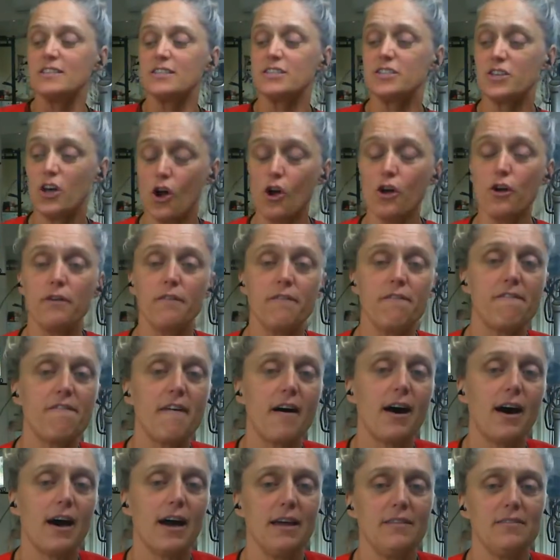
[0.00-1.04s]
Zone
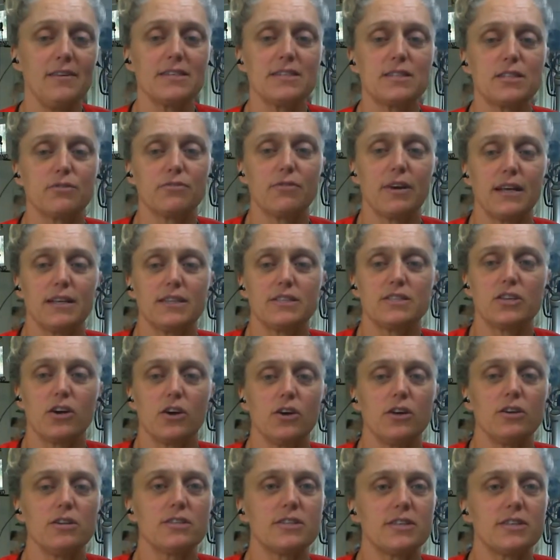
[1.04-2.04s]
5 is the red zone.